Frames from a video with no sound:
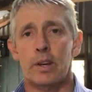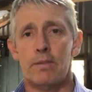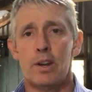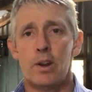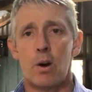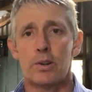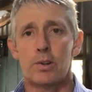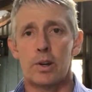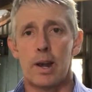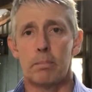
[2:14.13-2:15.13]
Even
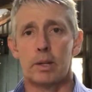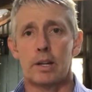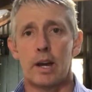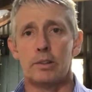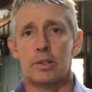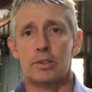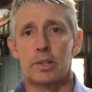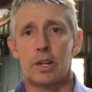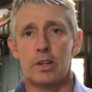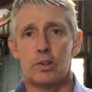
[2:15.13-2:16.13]
nitrogen applications
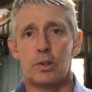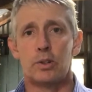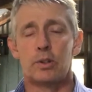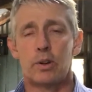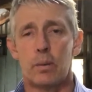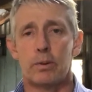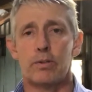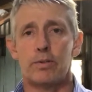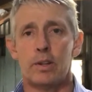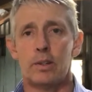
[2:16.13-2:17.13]
can induce copper
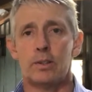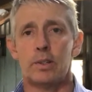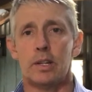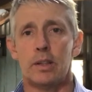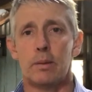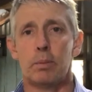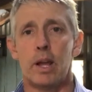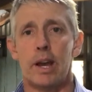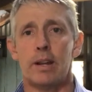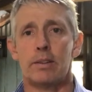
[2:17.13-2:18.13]
deficiency in the
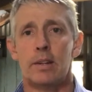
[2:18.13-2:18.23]
plant.